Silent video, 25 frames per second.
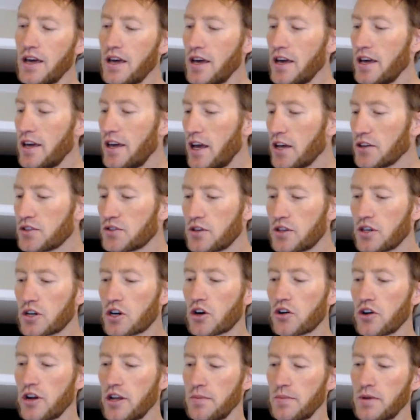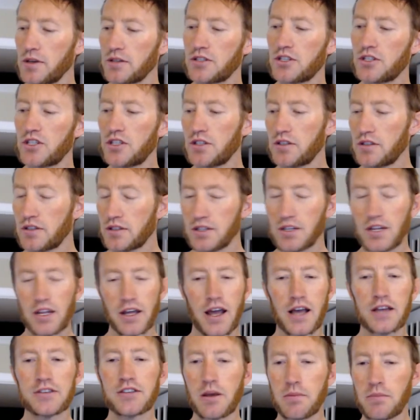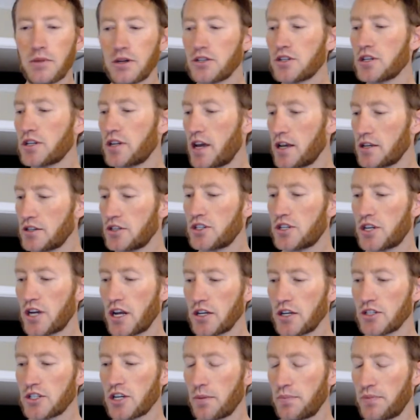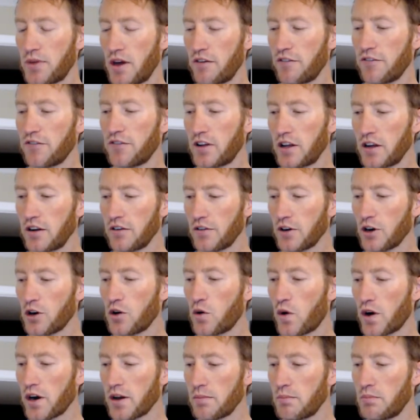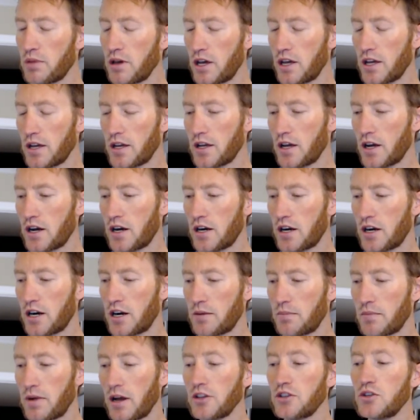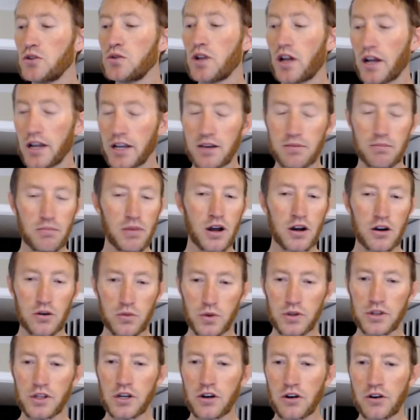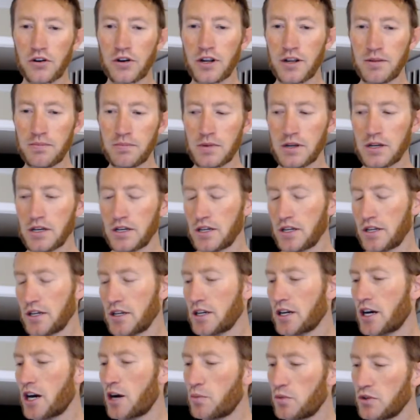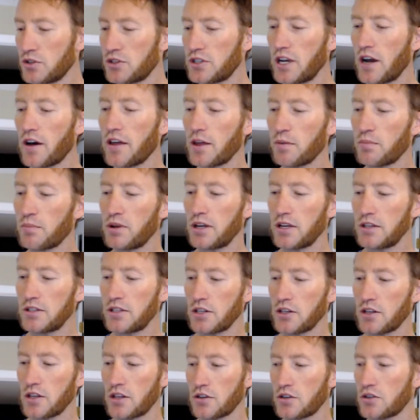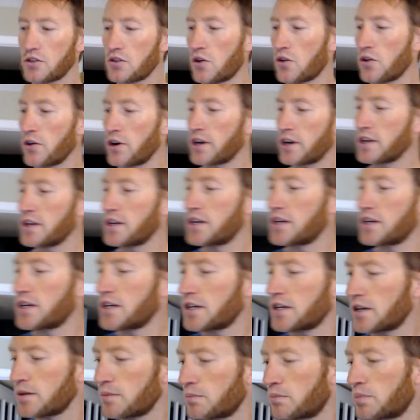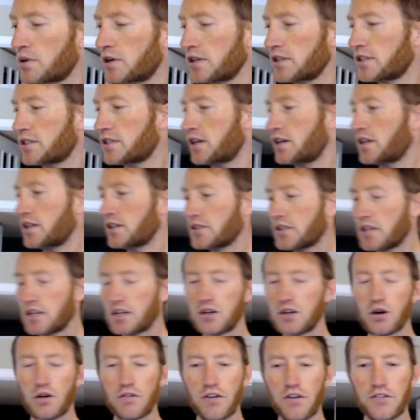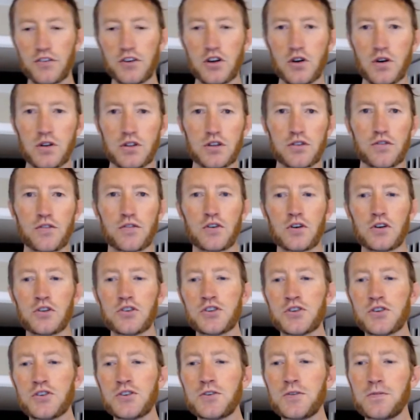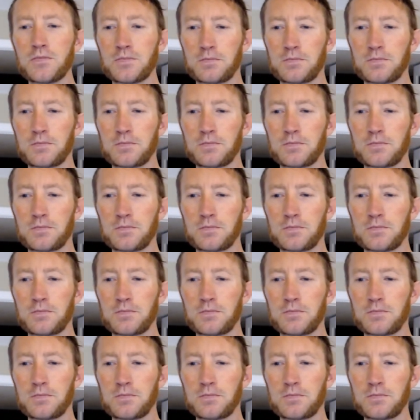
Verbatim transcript: Yeah, so the cream has, as I mentioned, has changed up that flavor quite a bit. Um, I do like it better with the cream. Um, we'll see how that plays into the scoring. But uh, let's get an overview on this Folgers.